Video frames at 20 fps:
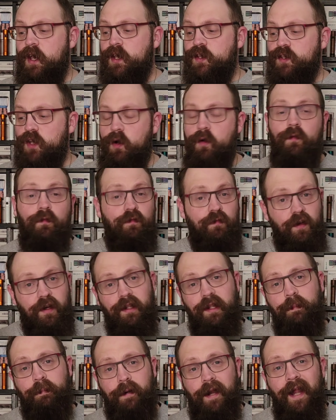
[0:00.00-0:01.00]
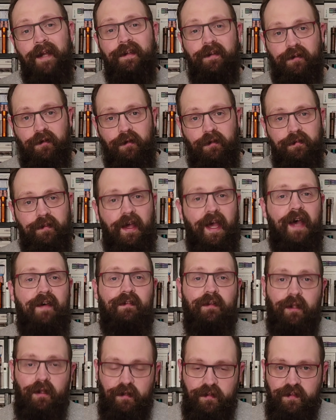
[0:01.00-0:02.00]
So fairly practical to have
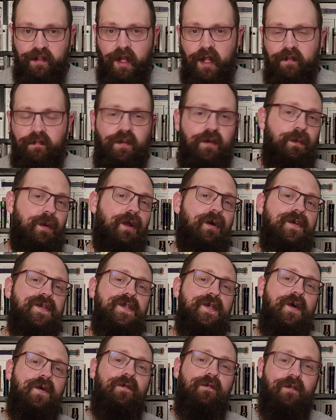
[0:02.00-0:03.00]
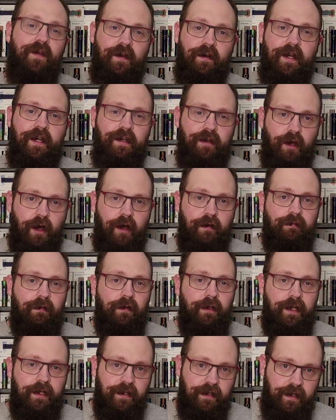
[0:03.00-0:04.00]
alongside of you, but also very
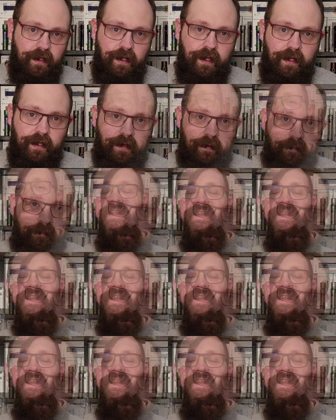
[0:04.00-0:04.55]
novel indeed.